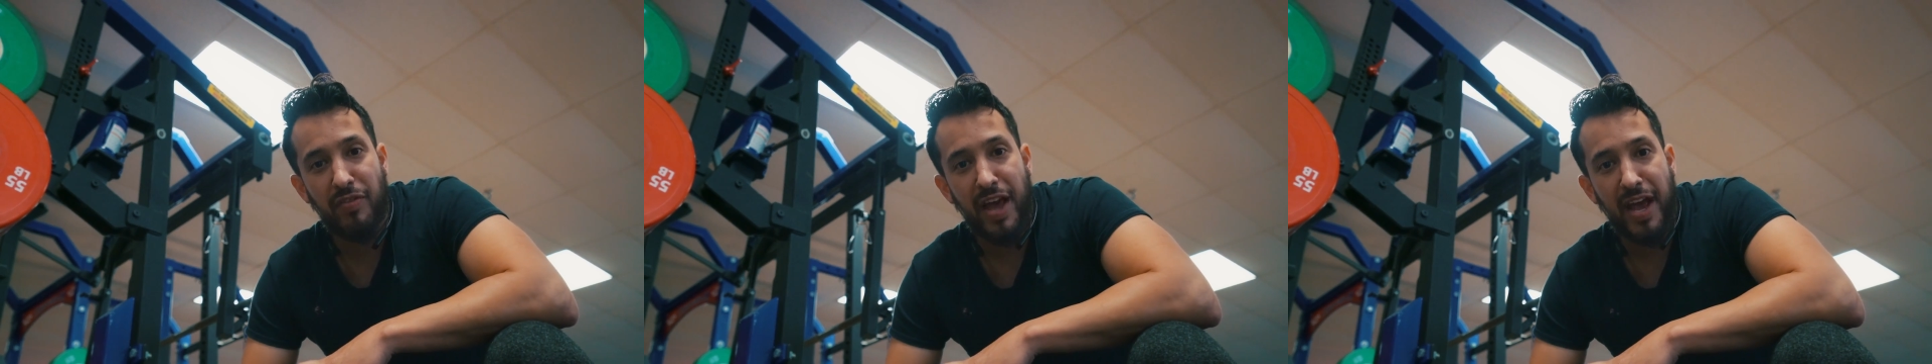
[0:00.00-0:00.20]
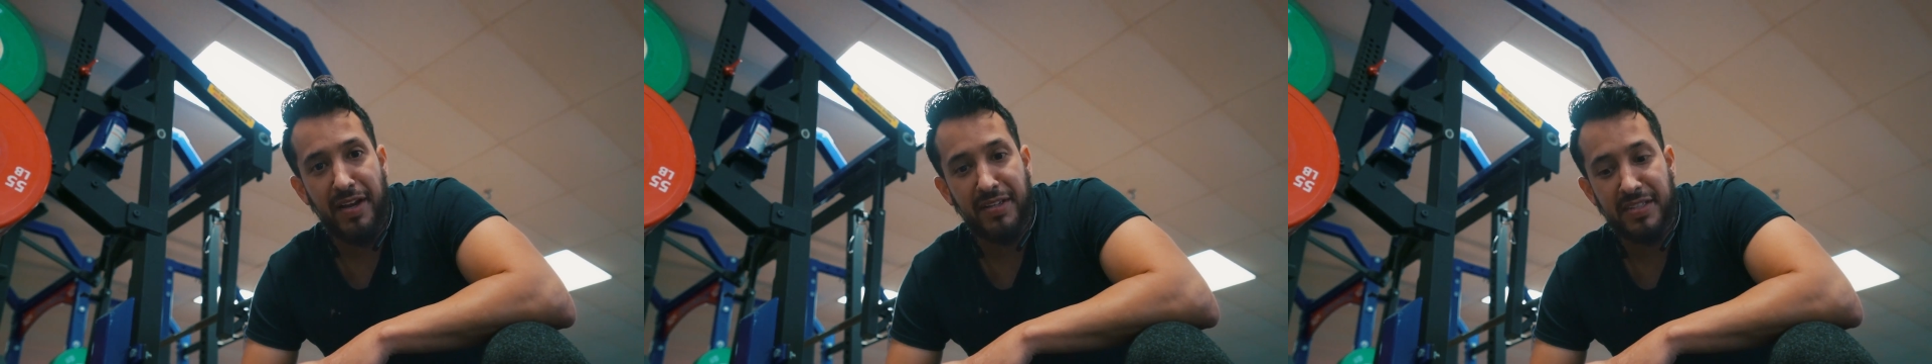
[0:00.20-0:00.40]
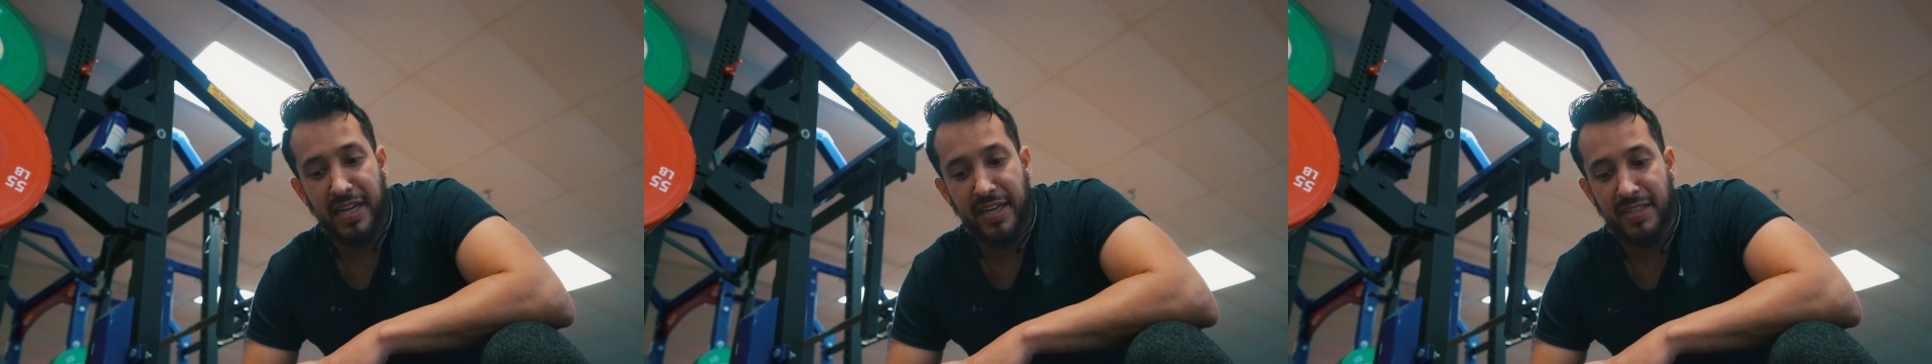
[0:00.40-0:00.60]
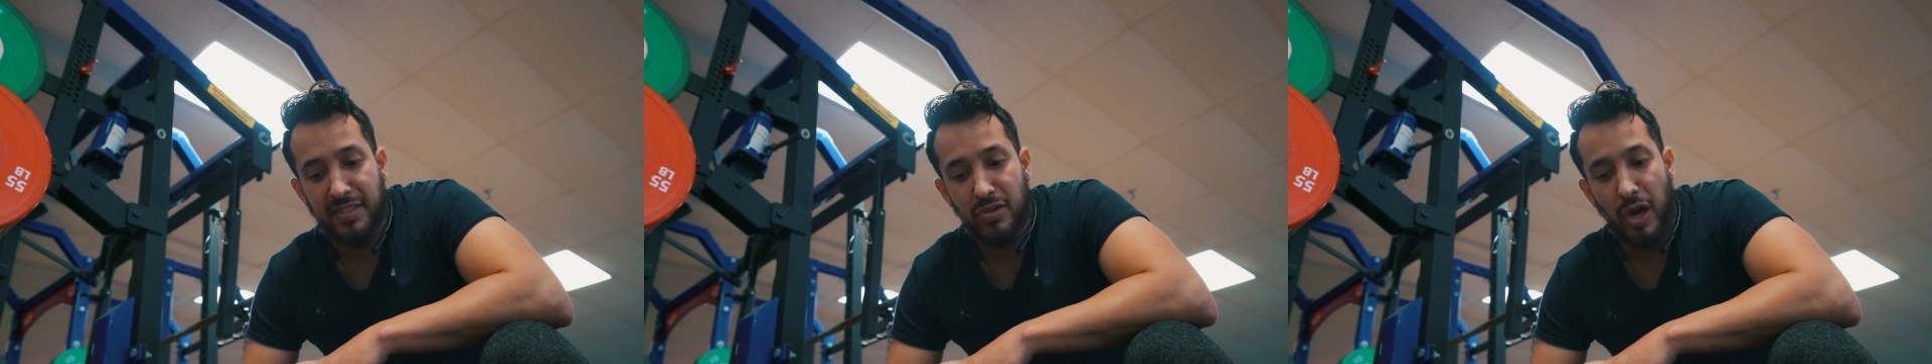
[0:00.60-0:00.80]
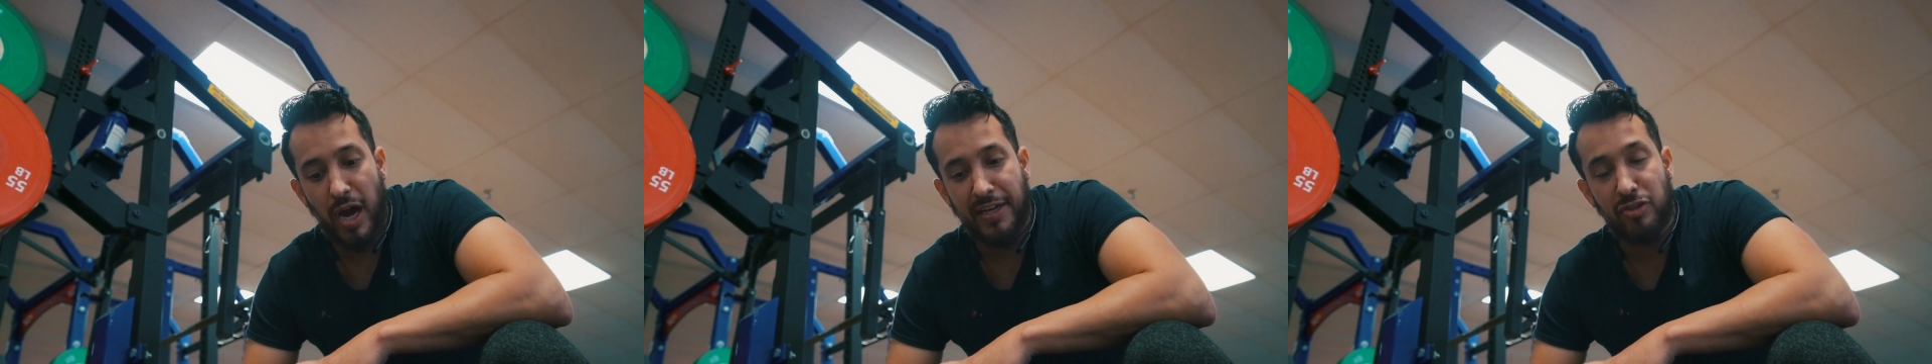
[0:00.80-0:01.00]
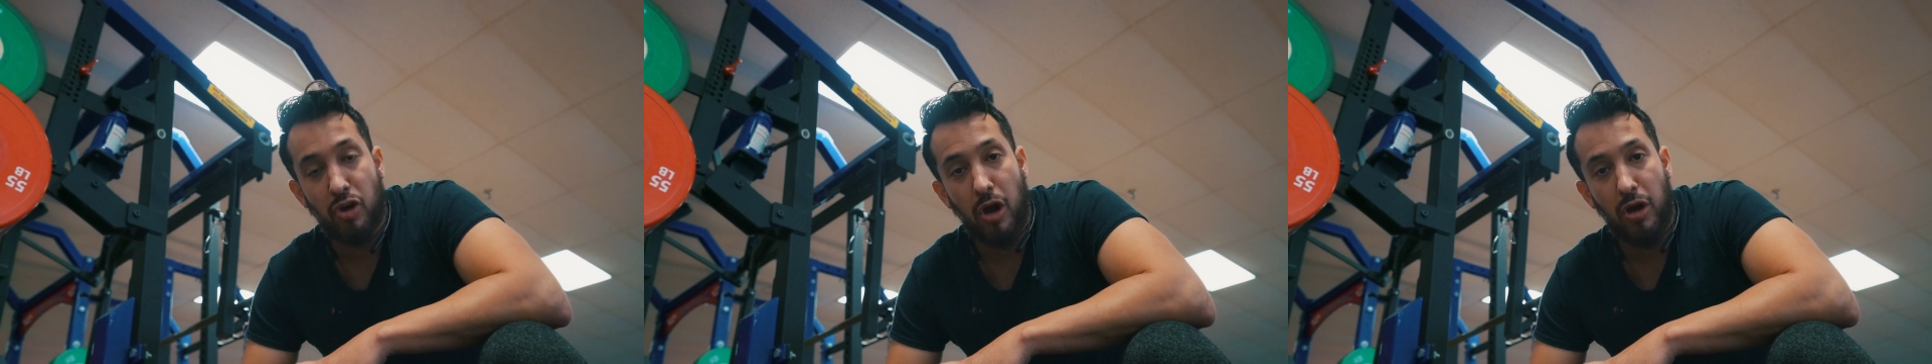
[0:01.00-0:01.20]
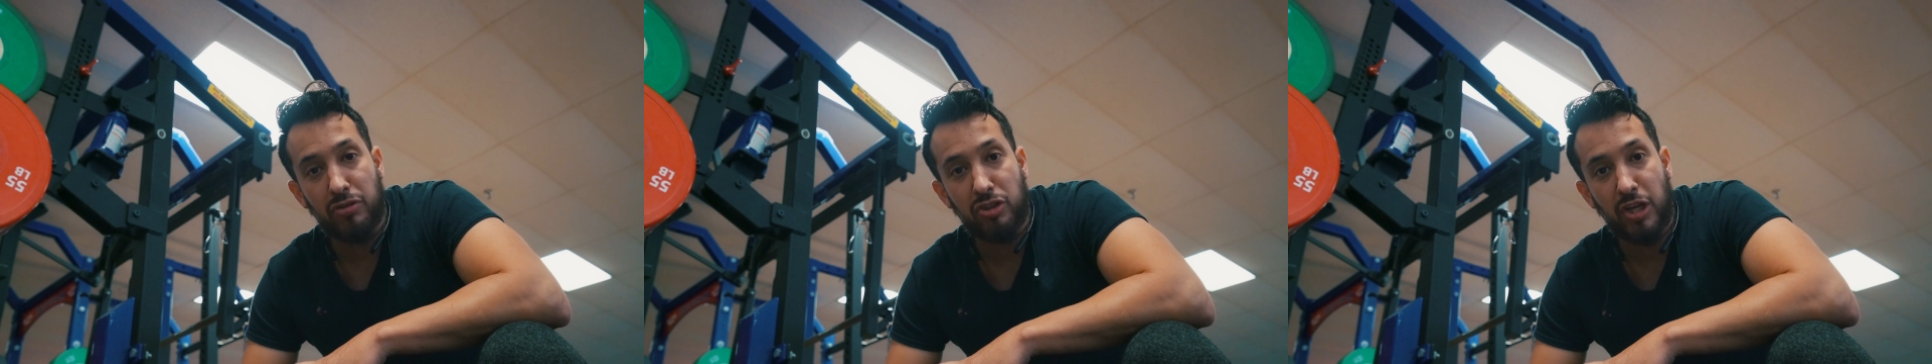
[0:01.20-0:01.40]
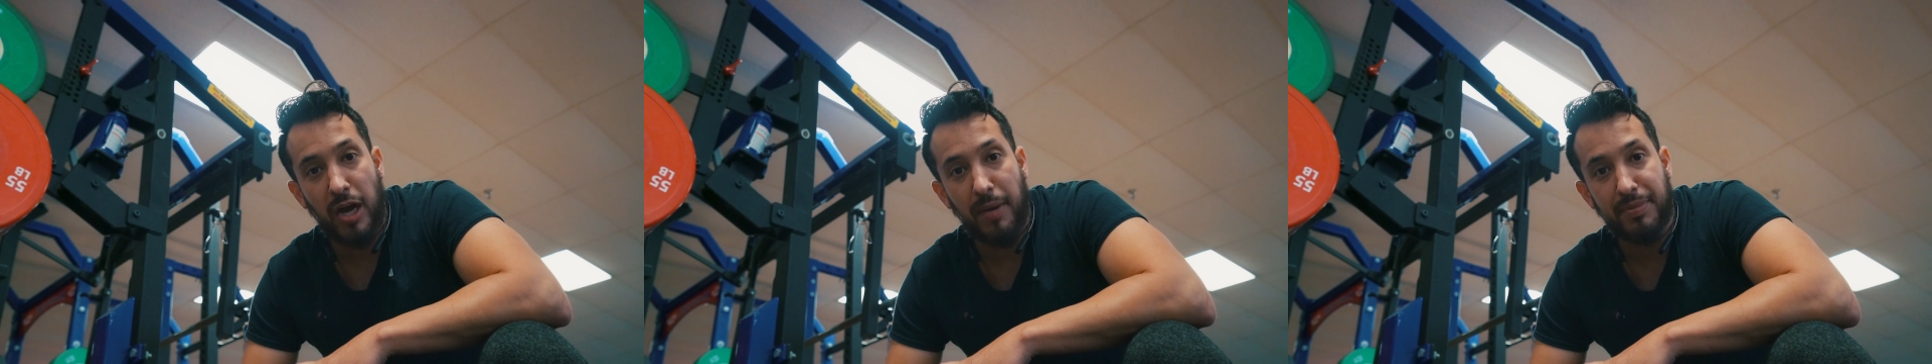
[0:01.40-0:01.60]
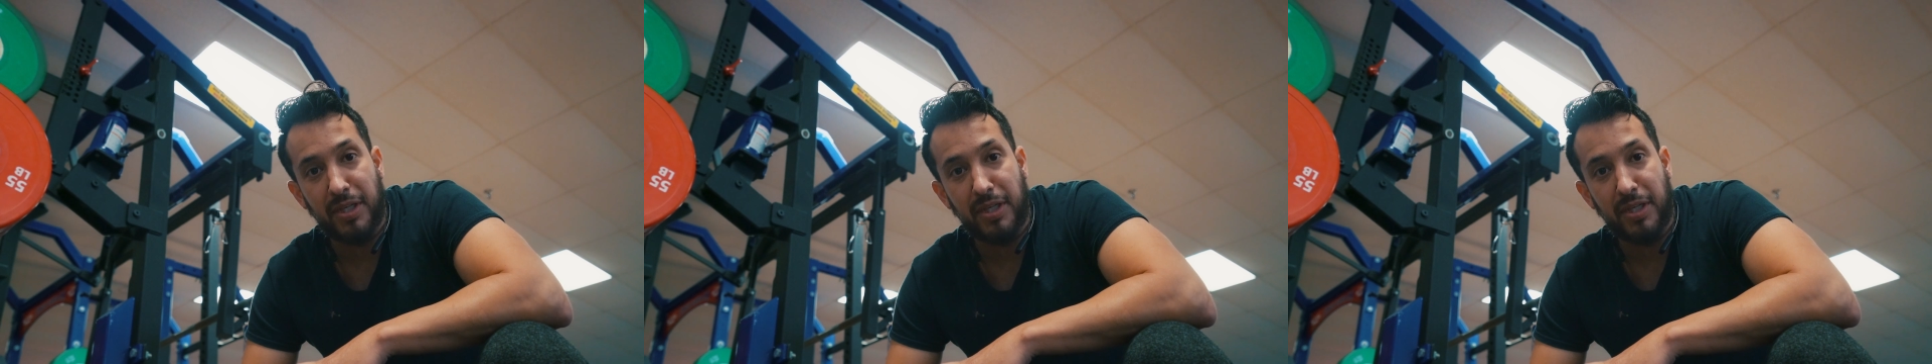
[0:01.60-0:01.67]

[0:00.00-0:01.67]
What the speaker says: that and take it to a hydraulic shop